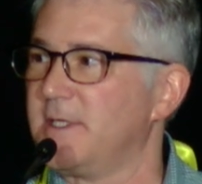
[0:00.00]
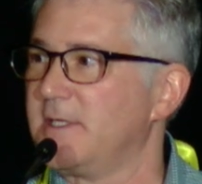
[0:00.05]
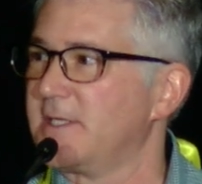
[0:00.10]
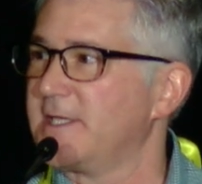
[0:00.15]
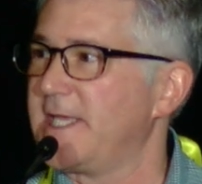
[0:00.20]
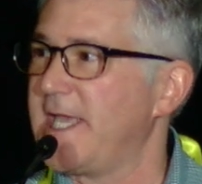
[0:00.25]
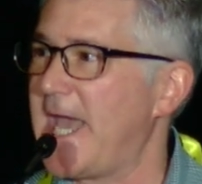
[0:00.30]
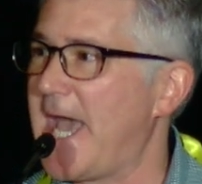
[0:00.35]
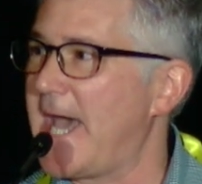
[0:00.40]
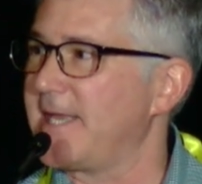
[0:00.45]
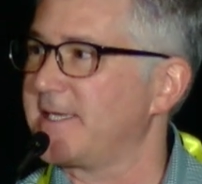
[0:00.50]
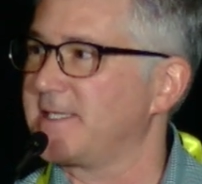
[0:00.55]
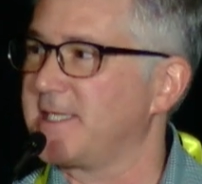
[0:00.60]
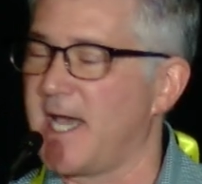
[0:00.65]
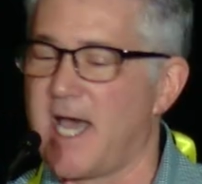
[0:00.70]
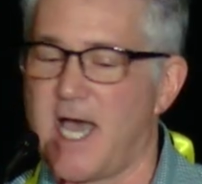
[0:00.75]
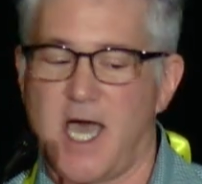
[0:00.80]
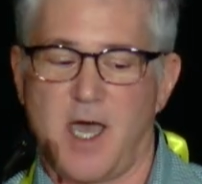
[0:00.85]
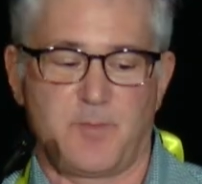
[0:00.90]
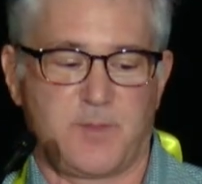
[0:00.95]
cat to
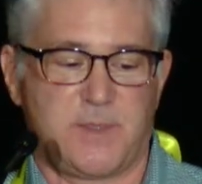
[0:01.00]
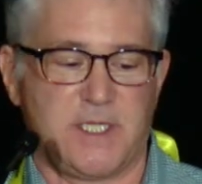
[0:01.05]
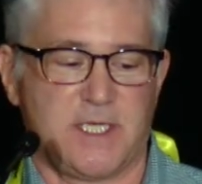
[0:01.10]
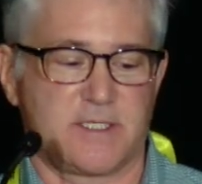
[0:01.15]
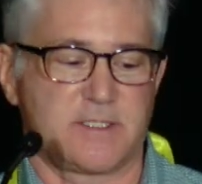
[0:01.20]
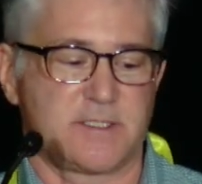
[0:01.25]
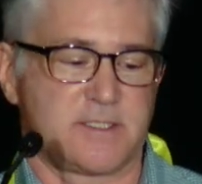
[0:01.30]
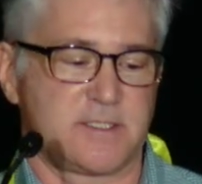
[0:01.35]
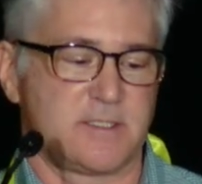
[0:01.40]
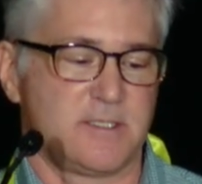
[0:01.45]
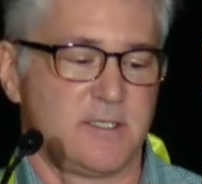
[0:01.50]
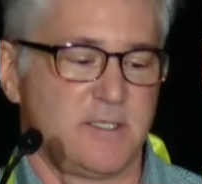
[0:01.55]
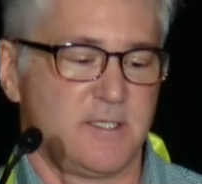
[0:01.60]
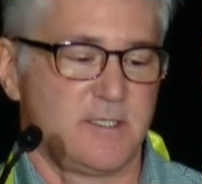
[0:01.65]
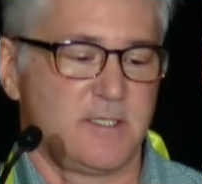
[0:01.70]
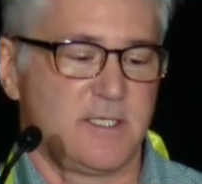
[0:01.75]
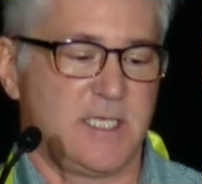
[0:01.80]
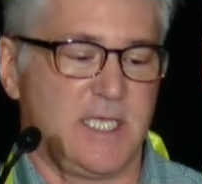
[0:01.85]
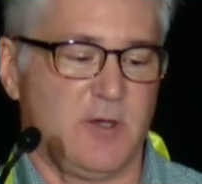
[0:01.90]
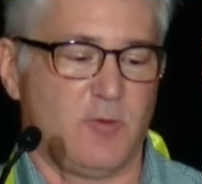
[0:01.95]
optics,
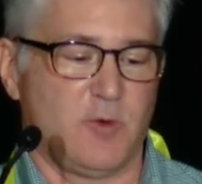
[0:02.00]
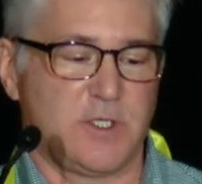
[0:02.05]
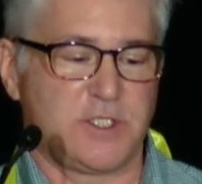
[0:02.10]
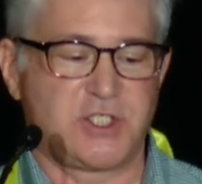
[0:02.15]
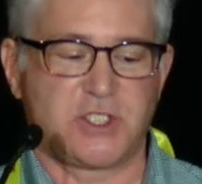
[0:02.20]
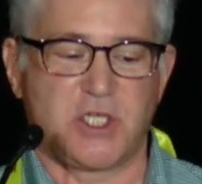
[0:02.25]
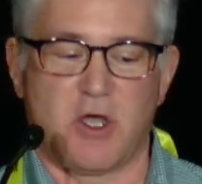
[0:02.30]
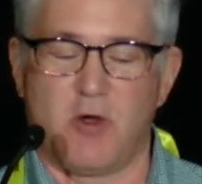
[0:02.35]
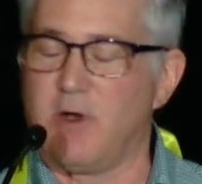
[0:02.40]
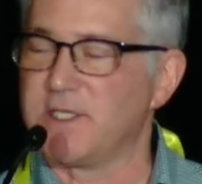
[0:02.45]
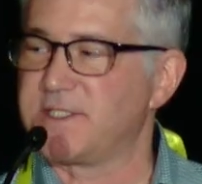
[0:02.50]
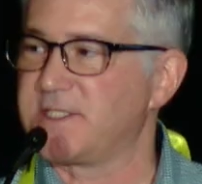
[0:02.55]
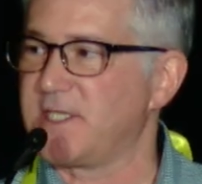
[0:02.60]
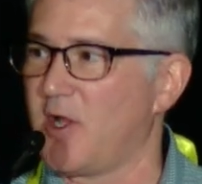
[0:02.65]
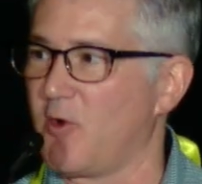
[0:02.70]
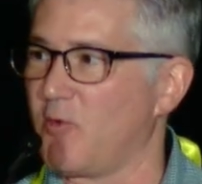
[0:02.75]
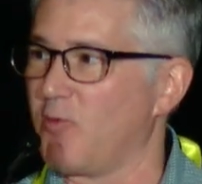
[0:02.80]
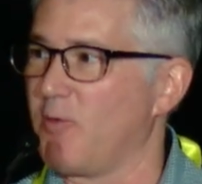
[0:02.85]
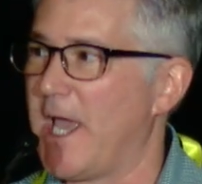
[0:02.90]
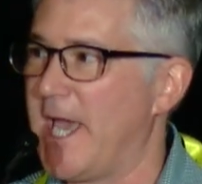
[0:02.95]
it would show us
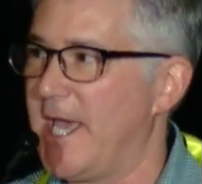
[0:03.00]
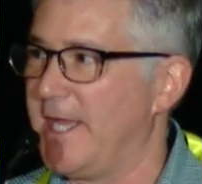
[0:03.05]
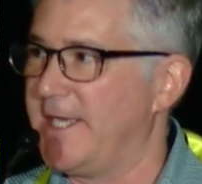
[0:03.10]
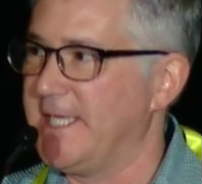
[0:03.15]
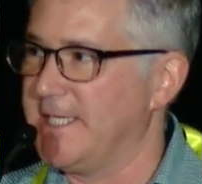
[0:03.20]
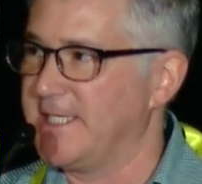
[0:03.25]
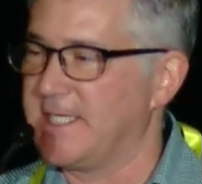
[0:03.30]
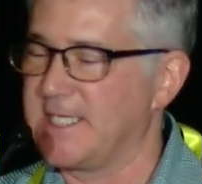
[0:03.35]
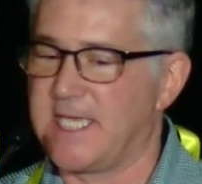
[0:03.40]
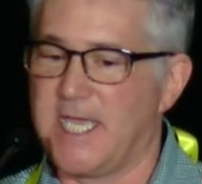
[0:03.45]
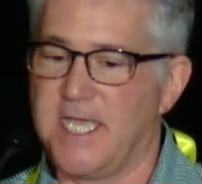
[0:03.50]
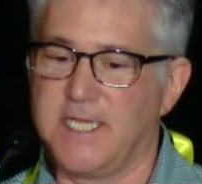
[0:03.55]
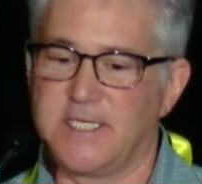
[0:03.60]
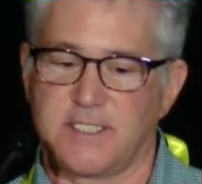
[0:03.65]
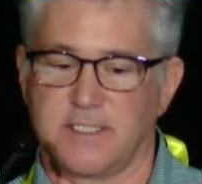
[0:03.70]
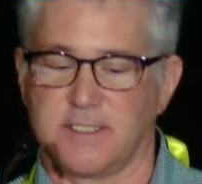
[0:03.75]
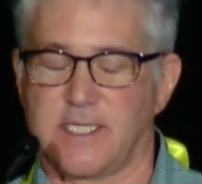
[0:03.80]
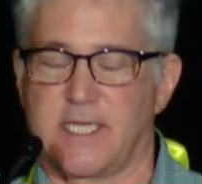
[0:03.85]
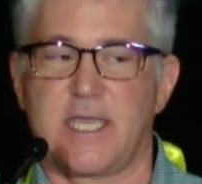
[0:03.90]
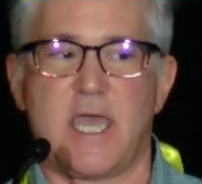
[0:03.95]
a red
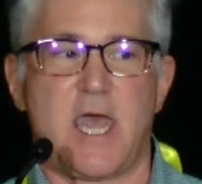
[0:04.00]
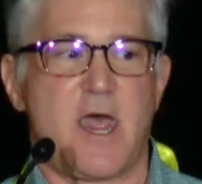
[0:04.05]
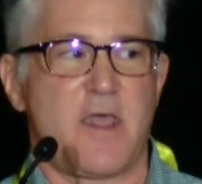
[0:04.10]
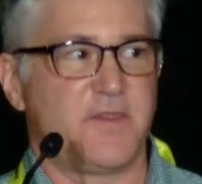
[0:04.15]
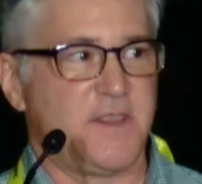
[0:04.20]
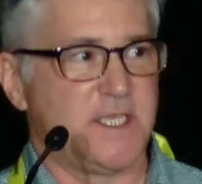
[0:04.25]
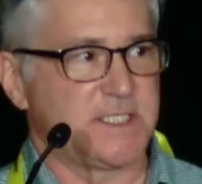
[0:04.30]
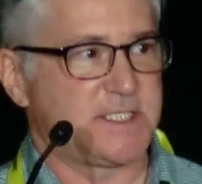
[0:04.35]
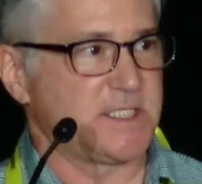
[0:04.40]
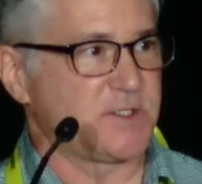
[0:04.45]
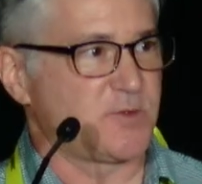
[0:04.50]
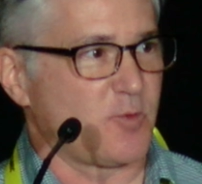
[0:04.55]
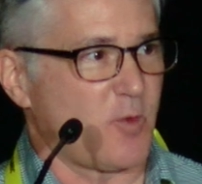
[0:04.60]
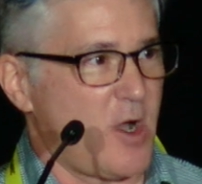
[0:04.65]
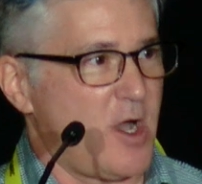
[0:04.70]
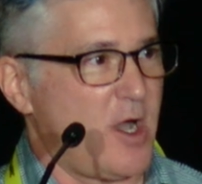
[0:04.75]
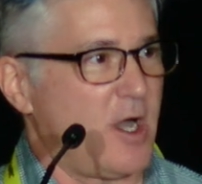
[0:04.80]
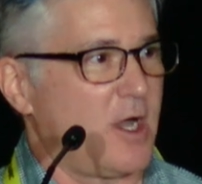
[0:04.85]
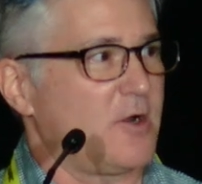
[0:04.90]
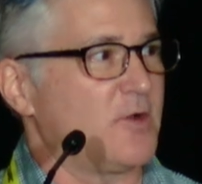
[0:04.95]
indication like this is
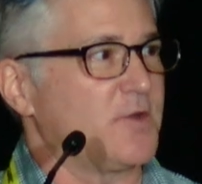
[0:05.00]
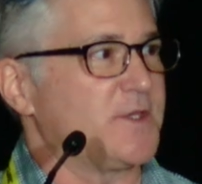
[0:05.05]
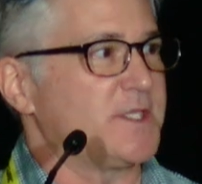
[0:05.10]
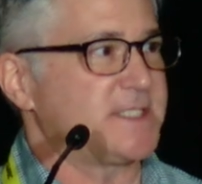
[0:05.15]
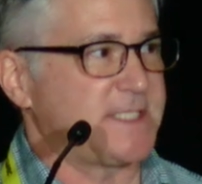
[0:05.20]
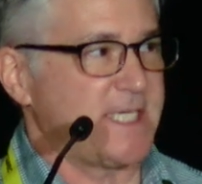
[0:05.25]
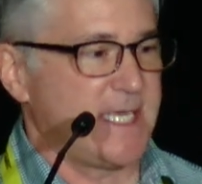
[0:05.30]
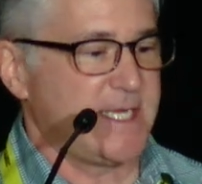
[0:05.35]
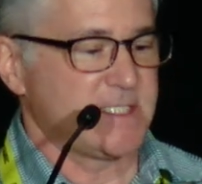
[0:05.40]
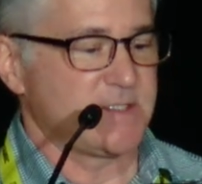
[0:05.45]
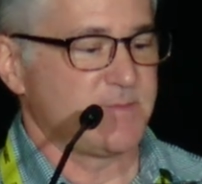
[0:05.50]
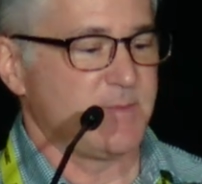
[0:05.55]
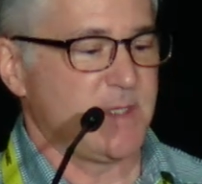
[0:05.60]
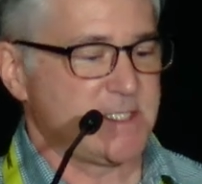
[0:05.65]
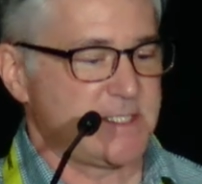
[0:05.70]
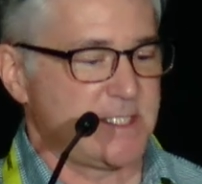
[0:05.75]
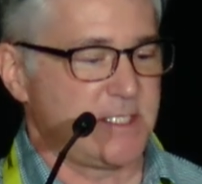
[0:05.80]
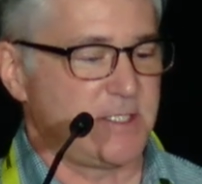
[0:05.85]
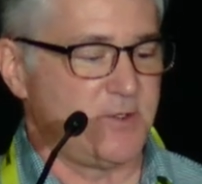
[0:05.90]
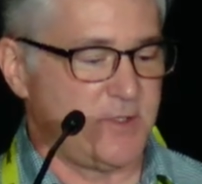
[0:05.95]
wrong or this data is
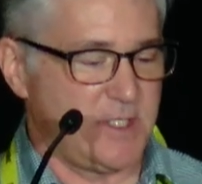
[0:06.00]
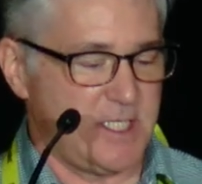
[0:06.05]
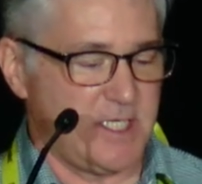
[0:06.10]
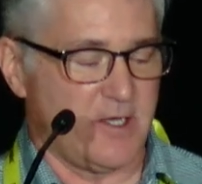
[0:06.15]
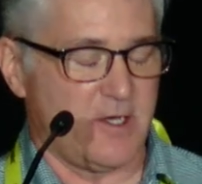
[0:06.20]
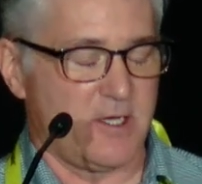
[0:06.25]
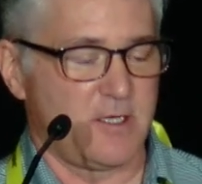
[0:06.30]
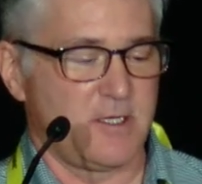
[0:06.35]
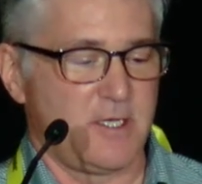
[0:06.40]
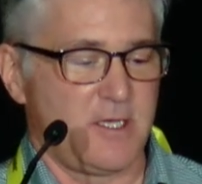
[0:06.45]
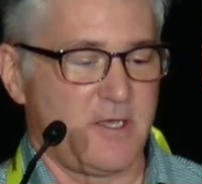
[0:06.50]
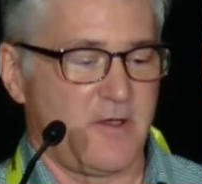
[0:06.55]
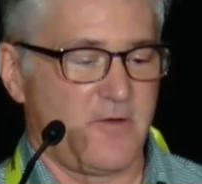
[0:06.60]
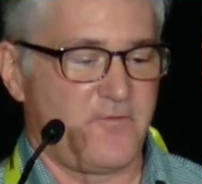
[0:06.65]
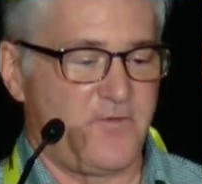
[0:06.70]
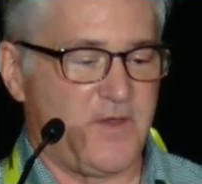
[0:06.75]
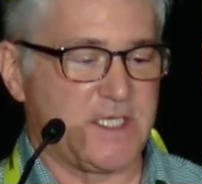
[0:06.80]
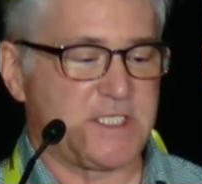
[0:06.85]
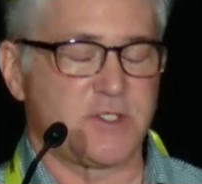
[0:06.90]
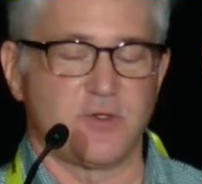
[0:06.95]
missing. You need to
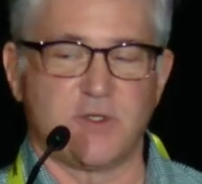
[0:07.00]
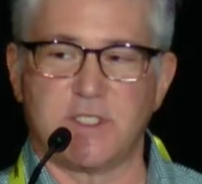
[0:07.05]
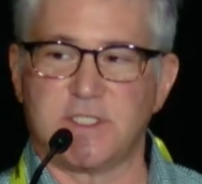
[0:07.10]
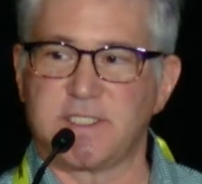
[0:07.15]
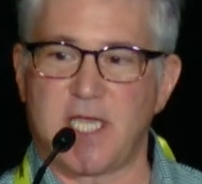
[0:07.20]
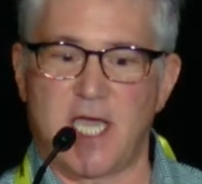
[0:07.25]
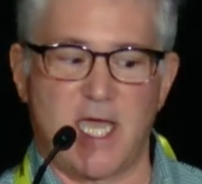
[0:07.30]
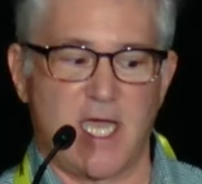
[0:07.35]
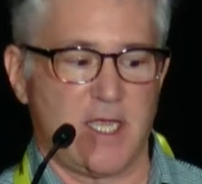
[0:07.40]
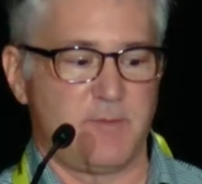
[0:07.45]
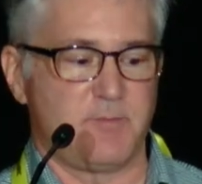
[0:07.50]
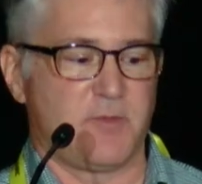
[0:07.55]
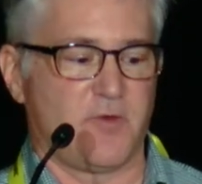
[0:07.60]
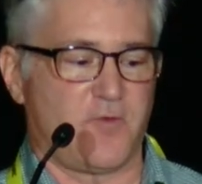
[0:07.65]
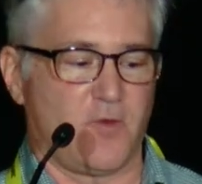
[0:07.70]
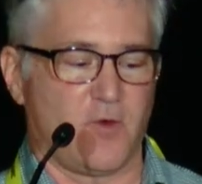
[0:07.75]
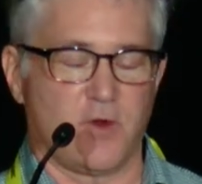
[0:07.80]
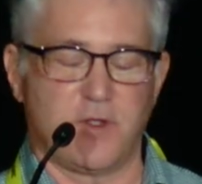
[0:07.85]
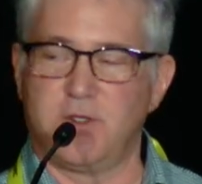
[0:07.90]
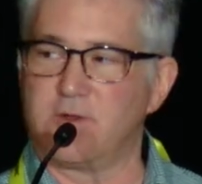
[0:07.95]
fix your design
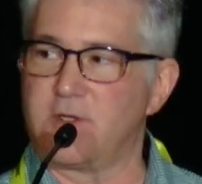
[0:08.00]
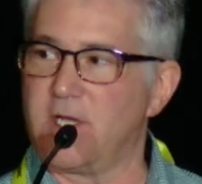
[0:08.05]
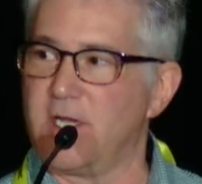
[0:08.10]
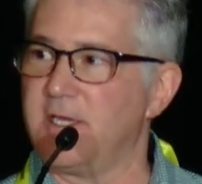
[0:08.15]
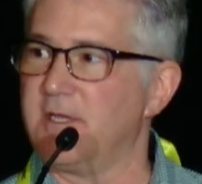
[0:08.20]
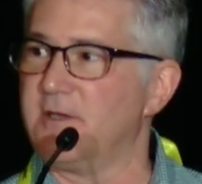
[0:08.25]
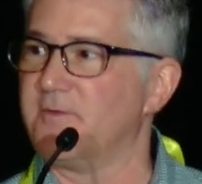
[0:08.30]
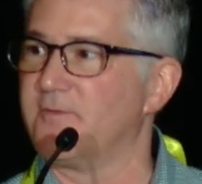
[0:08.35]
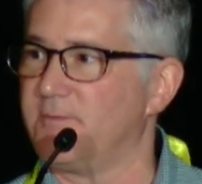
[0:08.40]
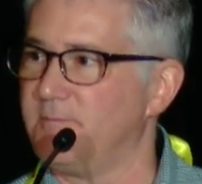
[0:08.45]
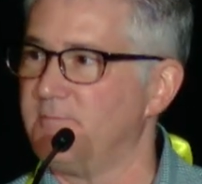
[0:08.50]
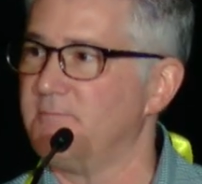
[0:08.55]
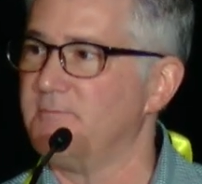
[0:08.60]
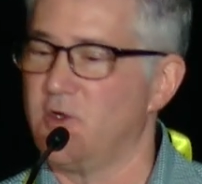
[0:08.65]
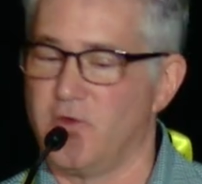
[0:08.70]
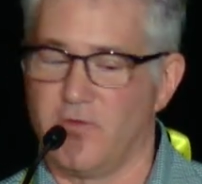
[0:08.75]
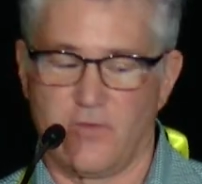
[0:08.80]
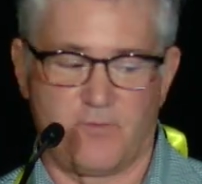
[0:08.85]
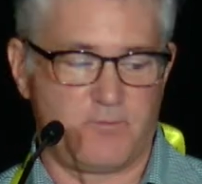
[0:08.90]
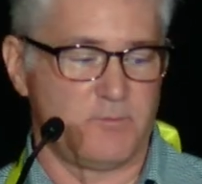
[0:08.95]
before you kind of
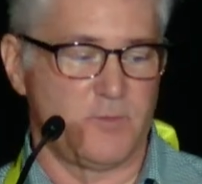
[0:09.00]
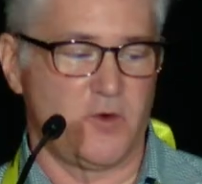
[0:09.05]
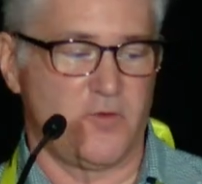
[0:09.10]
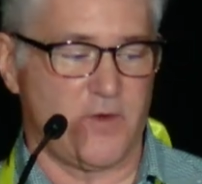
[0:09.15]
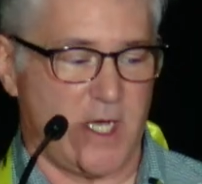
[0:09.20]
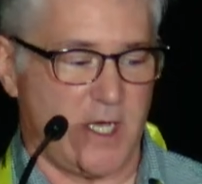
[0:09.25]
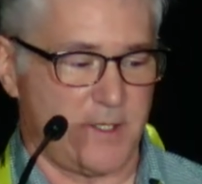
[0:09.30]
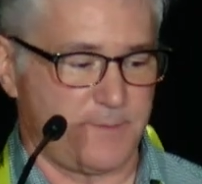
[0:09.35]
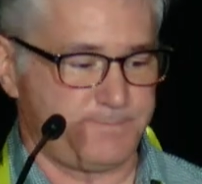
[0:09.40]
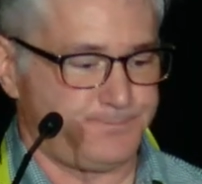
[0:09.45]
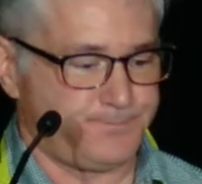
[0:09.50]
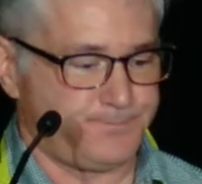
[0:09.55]
move on.